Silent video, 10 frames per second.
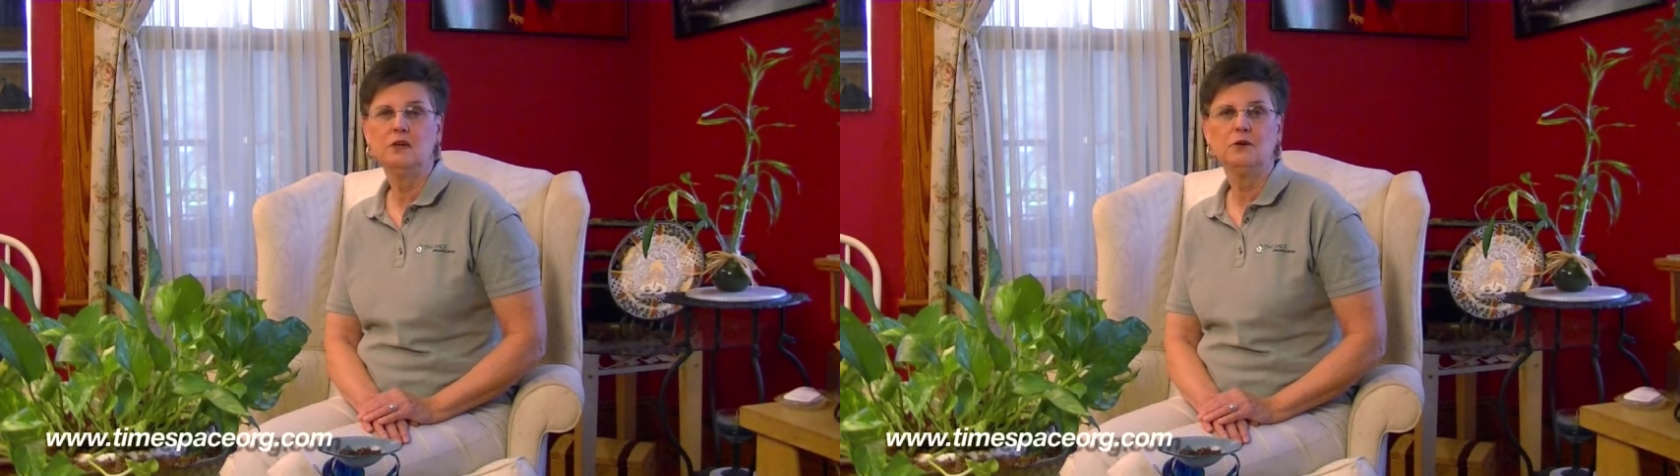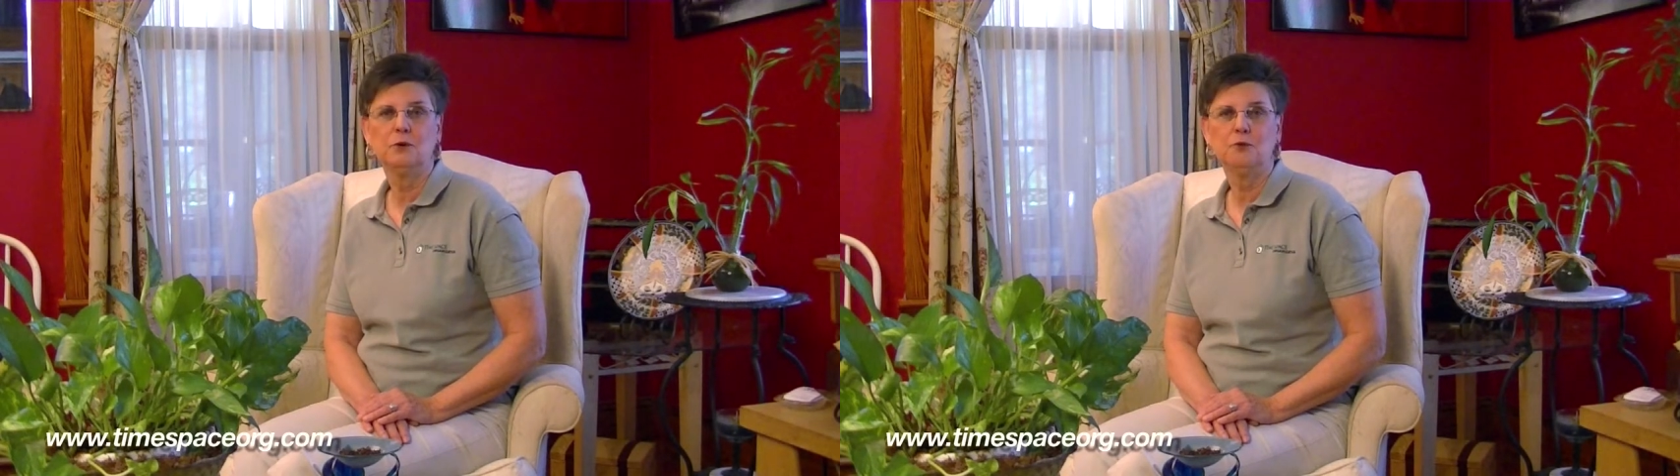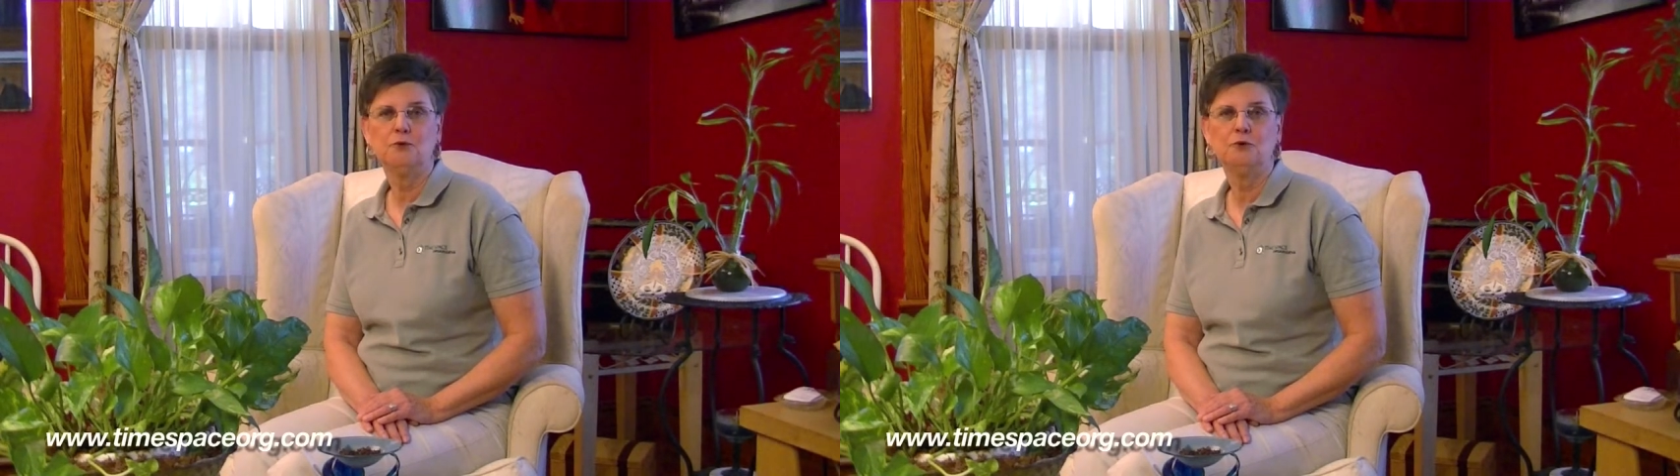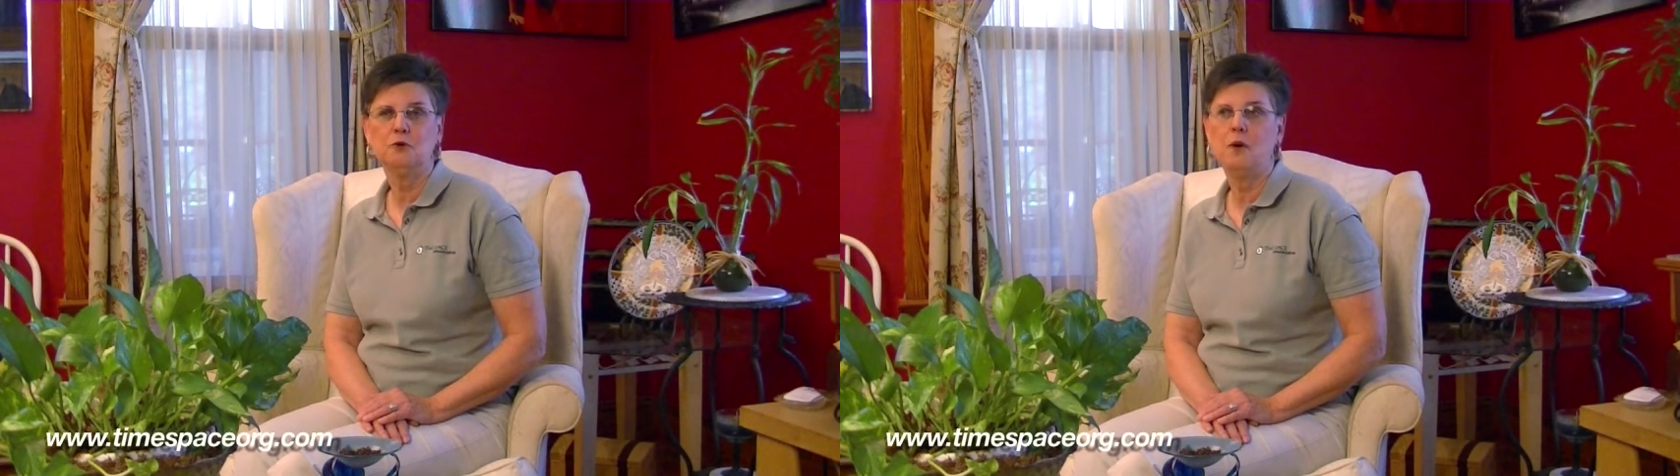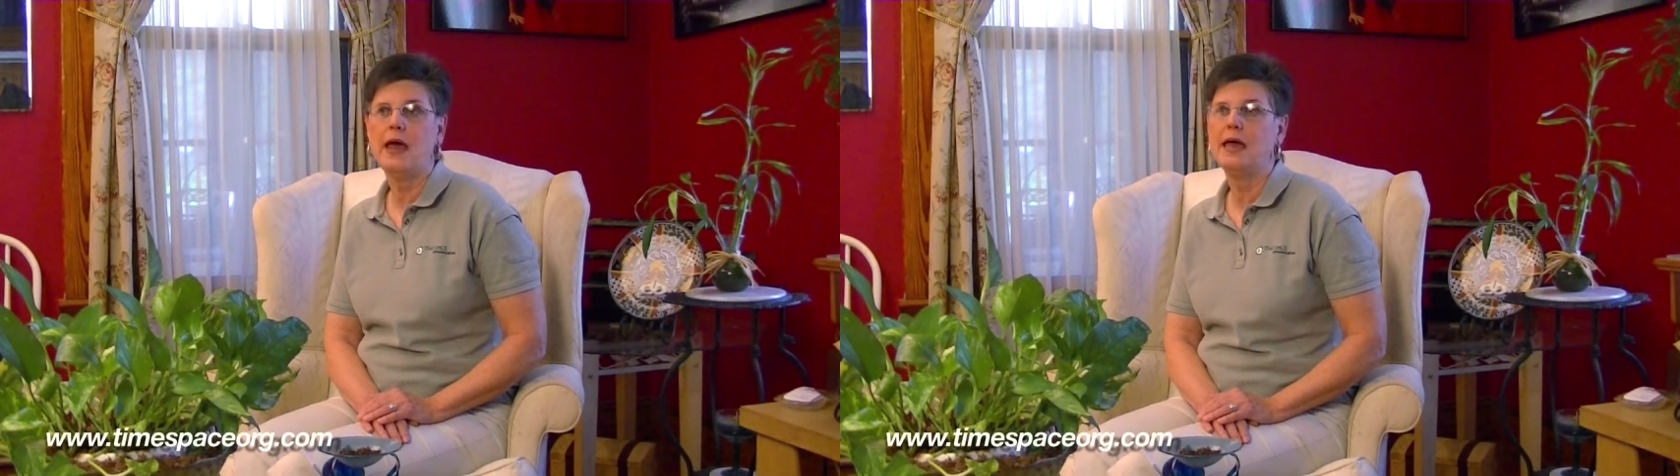go
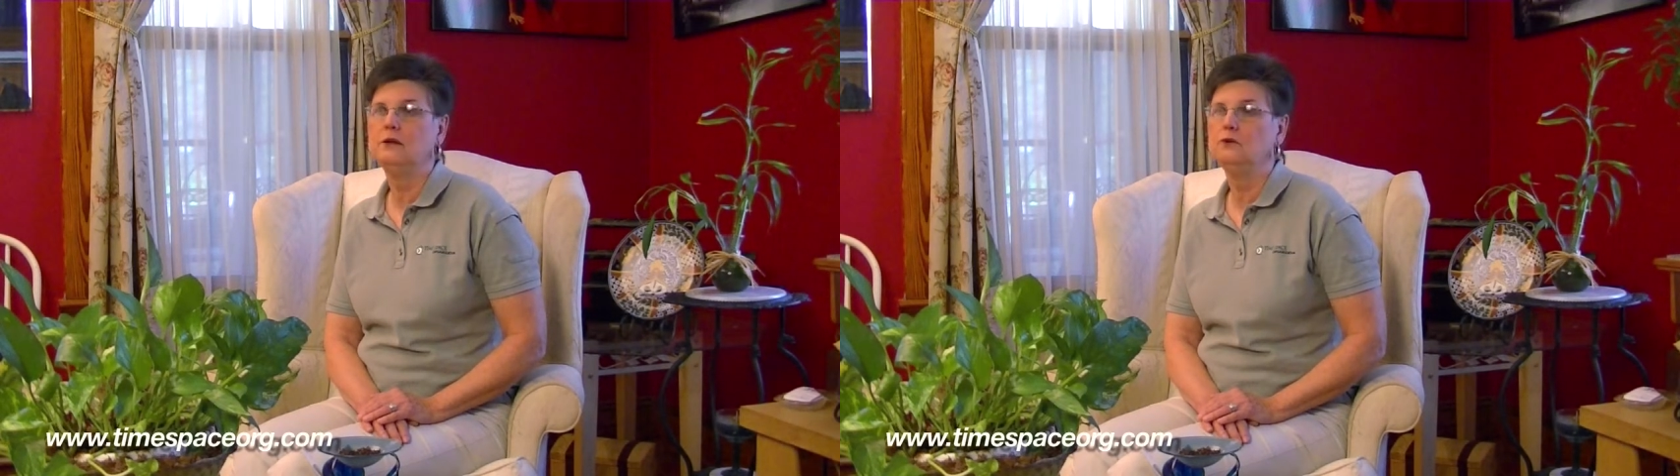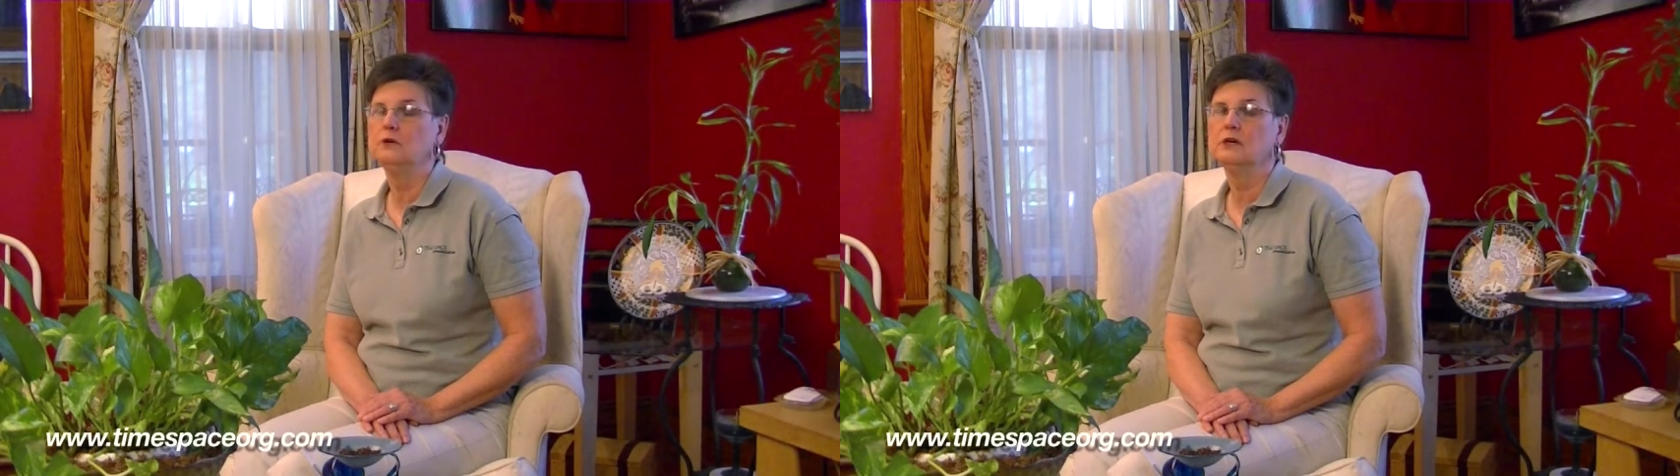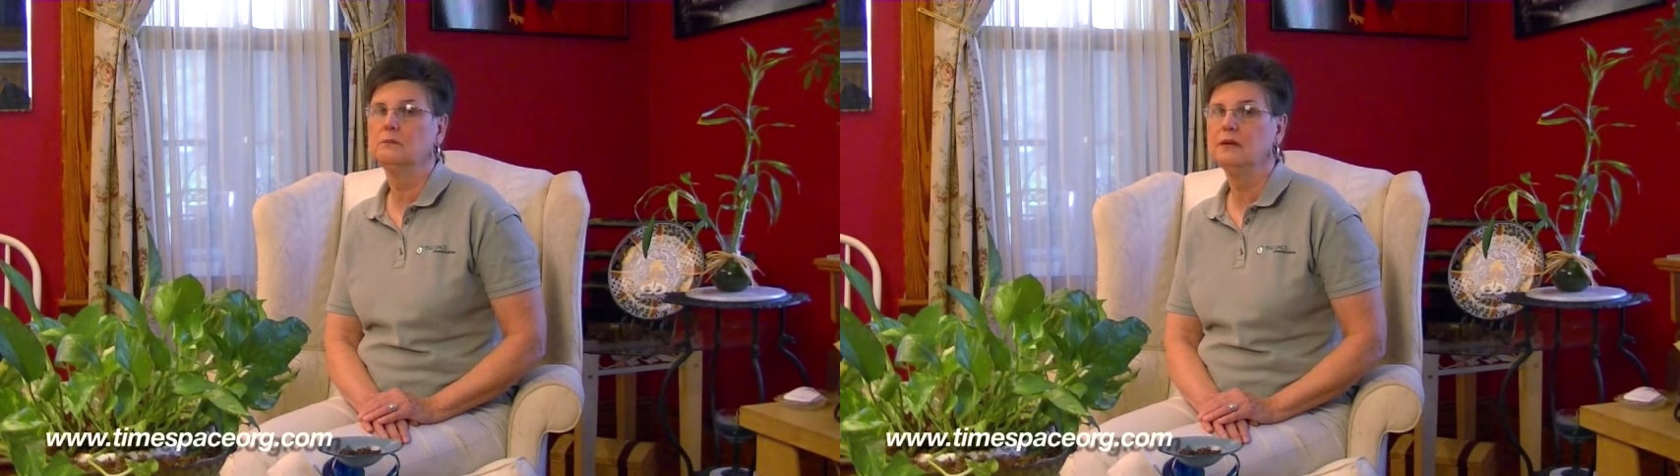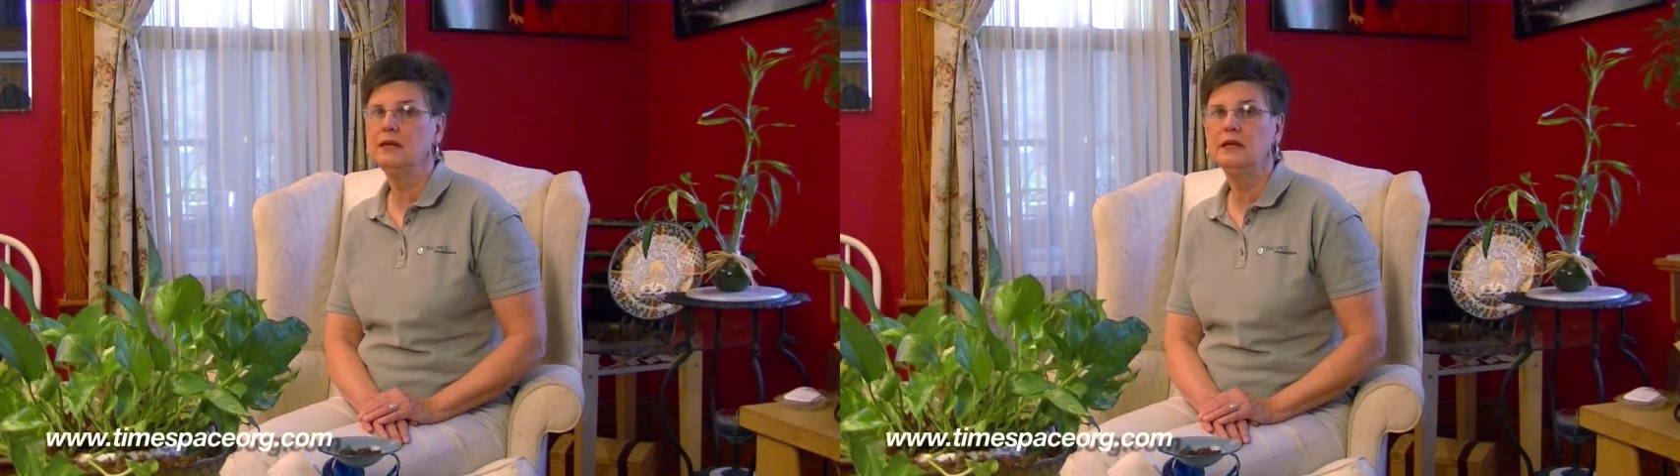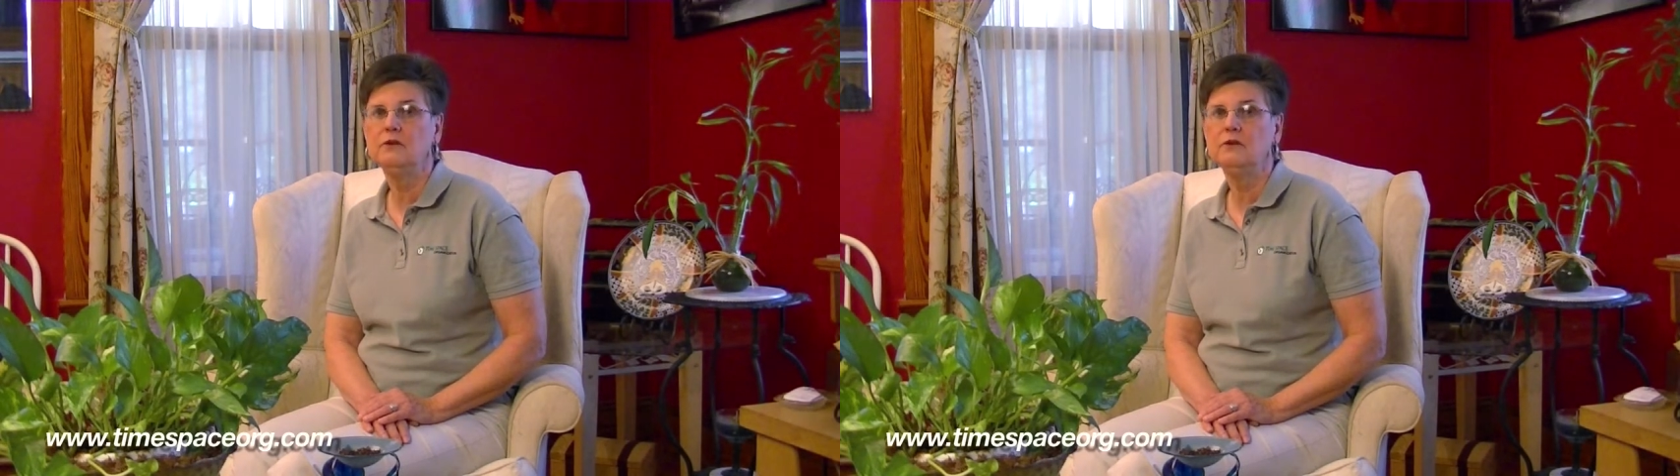through and do a complete